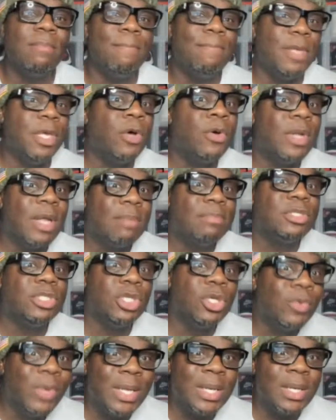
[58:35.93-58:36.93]
build up
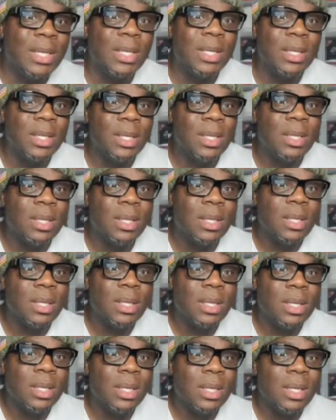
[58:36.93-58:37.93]
to it.
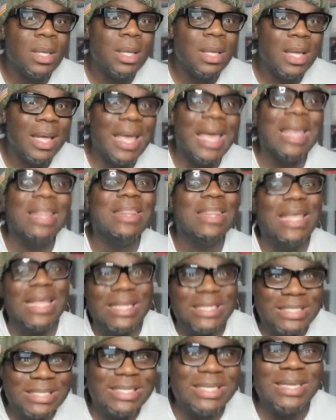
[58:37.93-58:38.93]
And
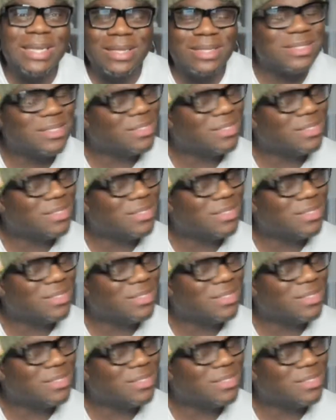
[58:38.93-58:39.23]
then, you know,